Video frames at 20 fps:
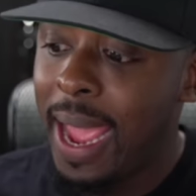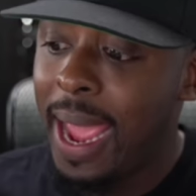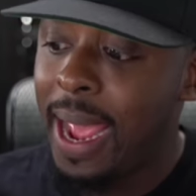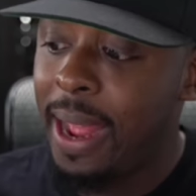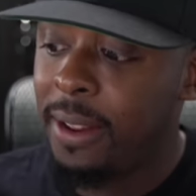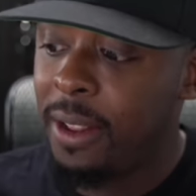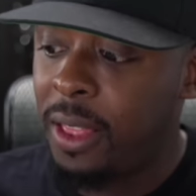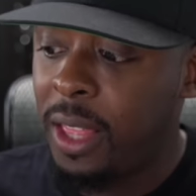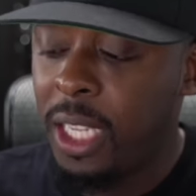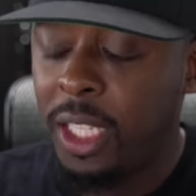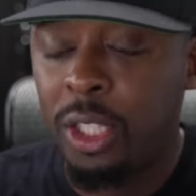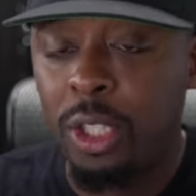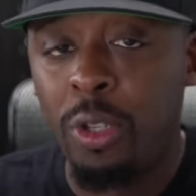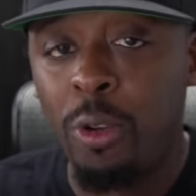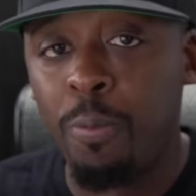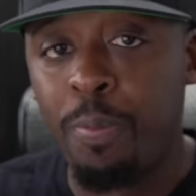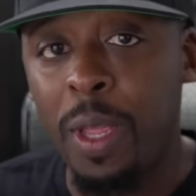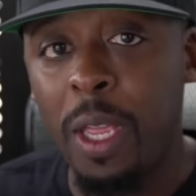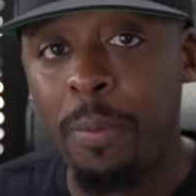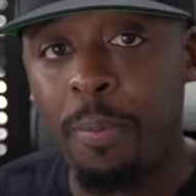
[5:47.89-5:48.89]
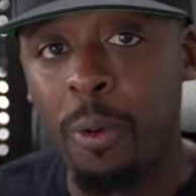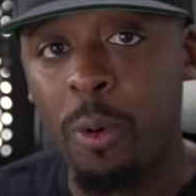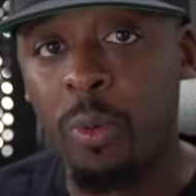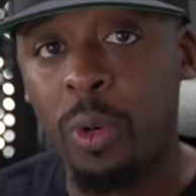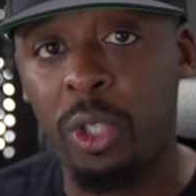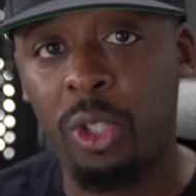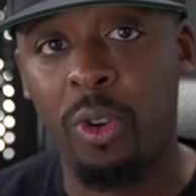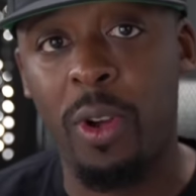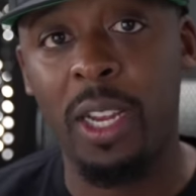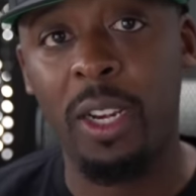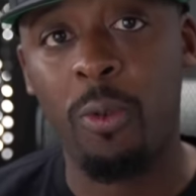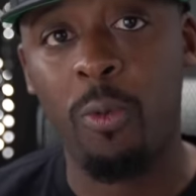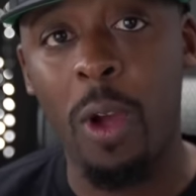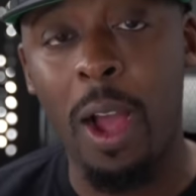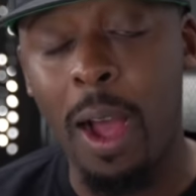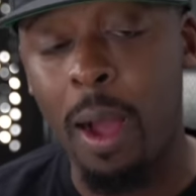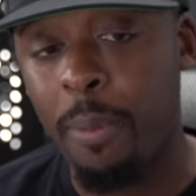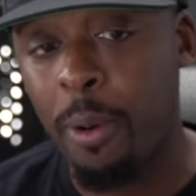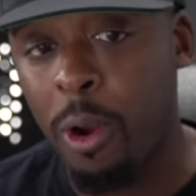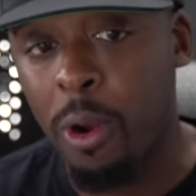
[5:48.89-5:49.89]
and these two people were trying to
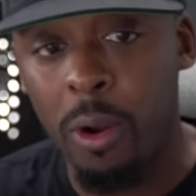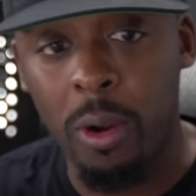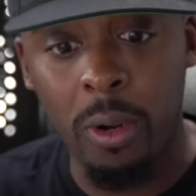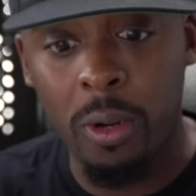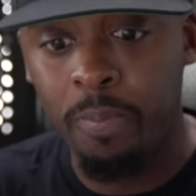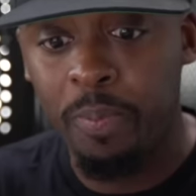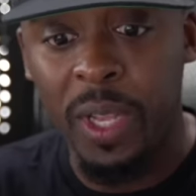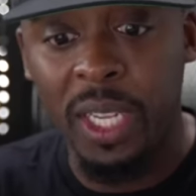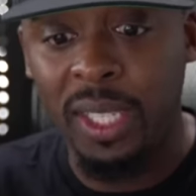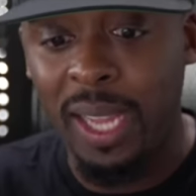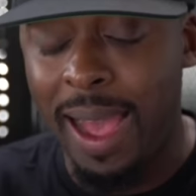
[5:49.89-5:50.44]
rob her,